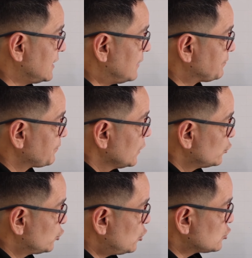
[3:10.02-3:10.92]
I get
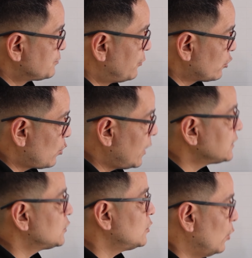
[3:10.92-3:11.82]
2 times
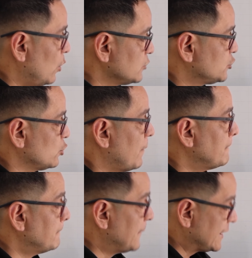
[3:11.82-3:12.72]
4, 8 plus
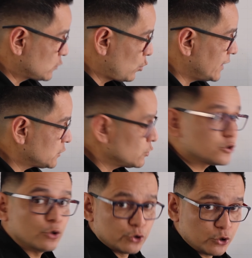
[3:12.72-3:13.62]
4, that's 12.
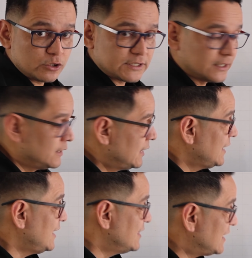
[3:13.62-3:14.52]
And on the
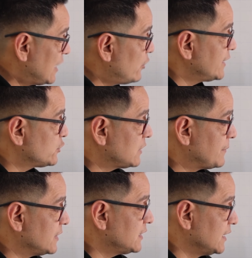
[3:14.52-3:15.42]
right side, we
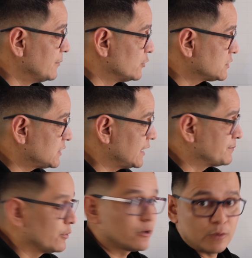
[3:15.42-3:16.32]
also have 3
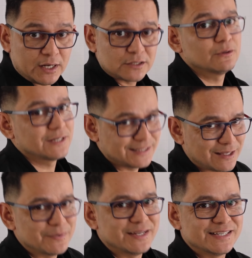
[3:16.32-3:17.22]
times 4, which is
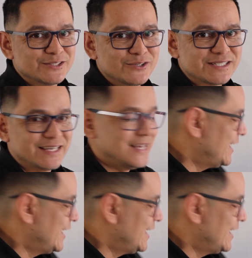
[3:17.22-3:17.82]
also 12.